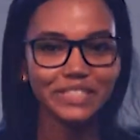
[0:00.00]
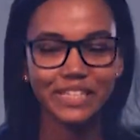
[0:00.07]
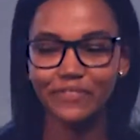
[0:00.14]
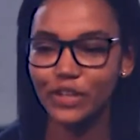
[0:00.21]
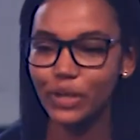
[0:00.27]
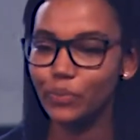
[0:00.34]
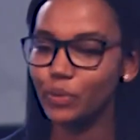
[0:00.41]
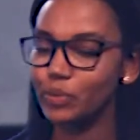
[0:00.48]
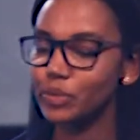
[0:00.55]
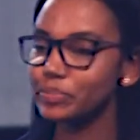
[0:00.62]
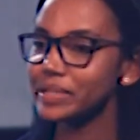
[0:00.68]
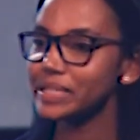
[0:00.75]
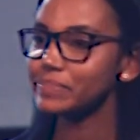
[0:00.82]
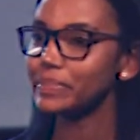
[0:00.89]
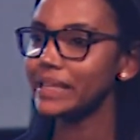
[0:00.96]
evening we will
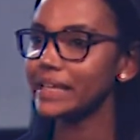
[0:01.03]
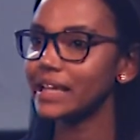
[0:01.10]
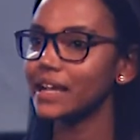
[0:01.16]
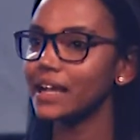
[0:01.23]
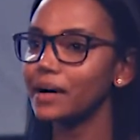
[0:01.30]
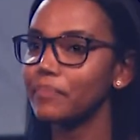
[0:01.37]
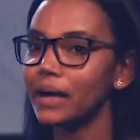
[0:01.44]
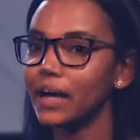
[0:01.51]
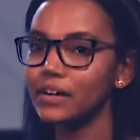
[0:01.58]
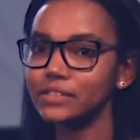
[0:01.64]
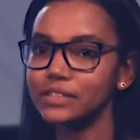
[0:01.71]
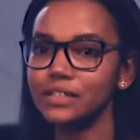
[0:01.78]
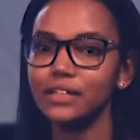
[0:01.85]
be speaking about